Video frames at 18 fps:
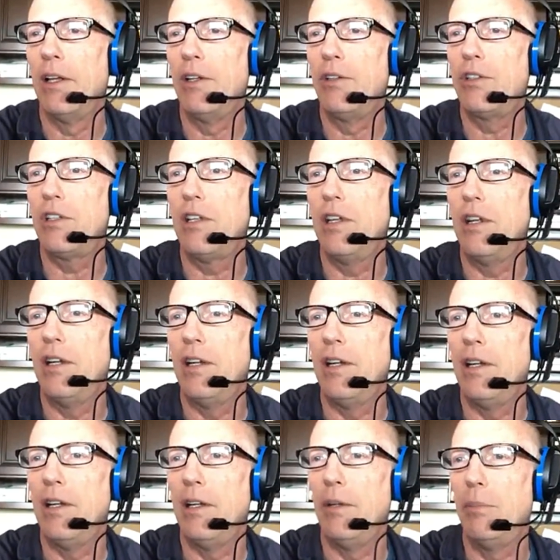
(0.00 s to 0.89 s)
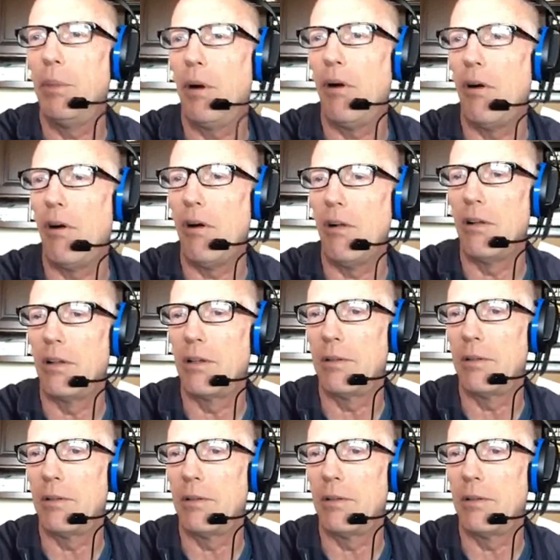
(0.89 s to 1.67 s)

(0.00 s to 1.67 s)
let's see paul